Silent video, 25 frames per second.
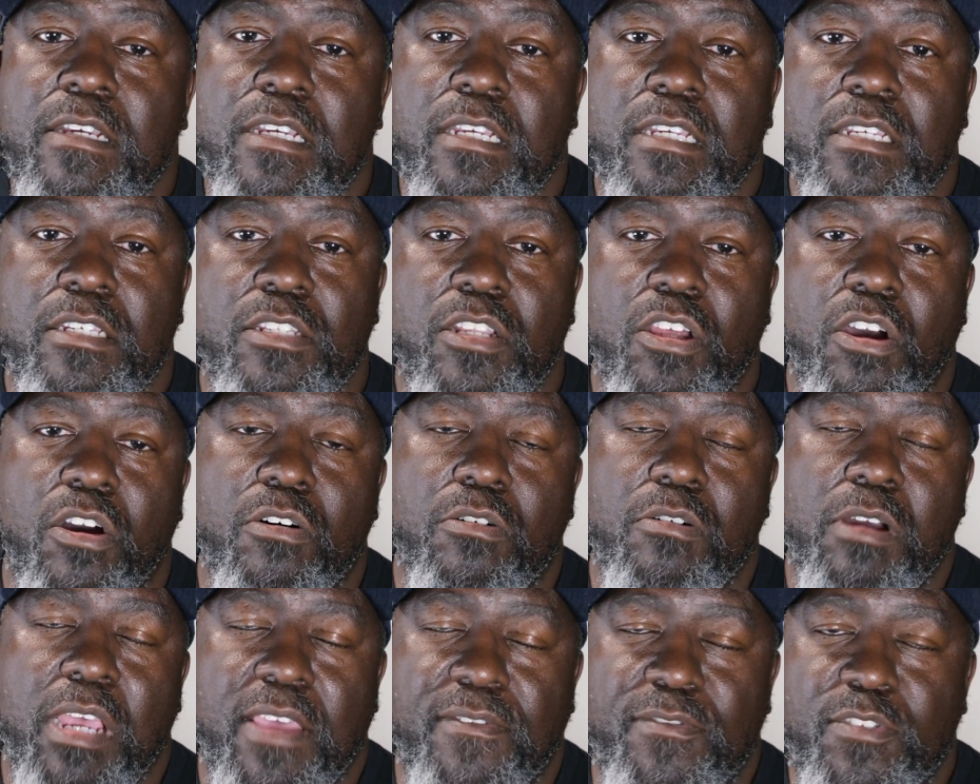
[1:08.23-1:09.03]
You
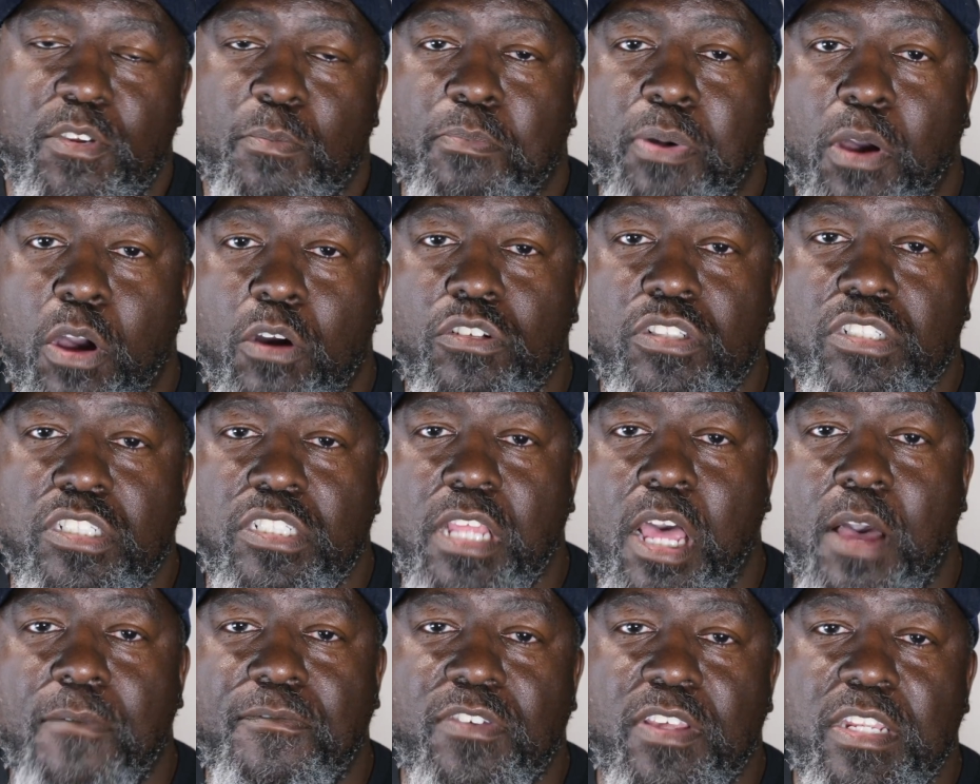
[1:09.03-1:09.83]
know, if you post
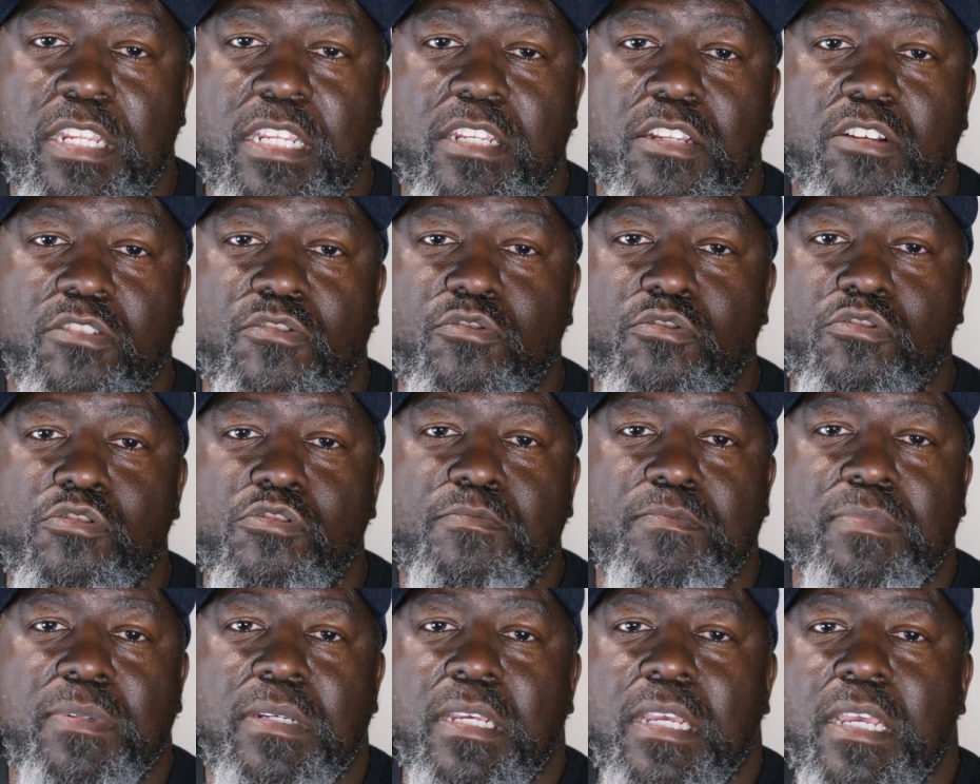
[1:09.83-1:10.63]
something in the
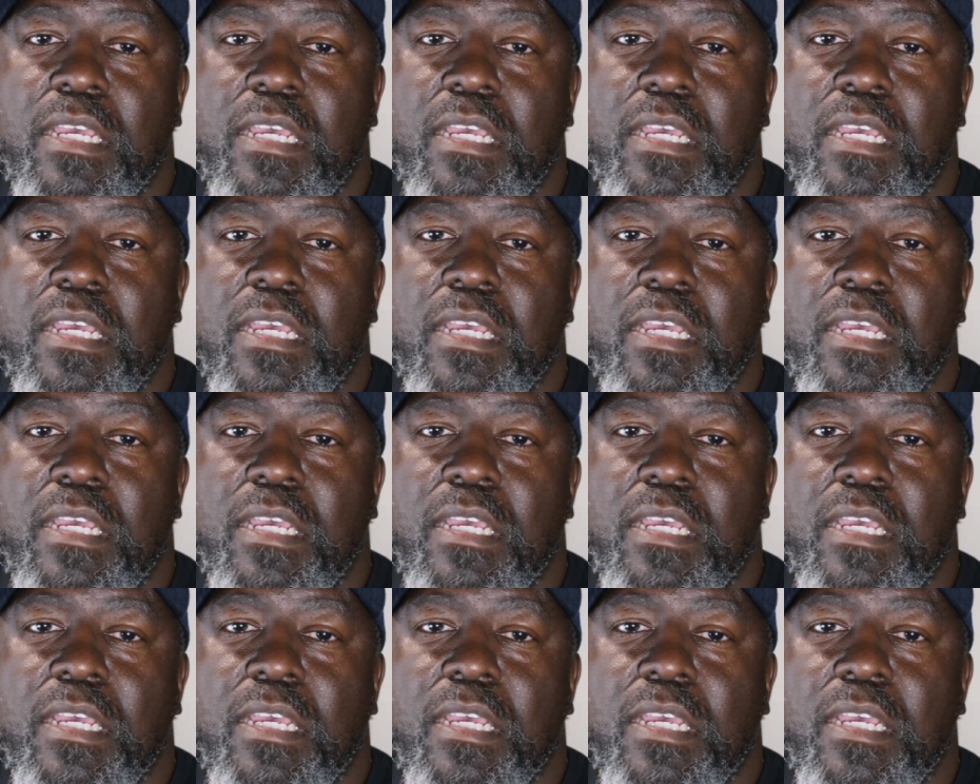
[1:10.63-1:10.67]
group,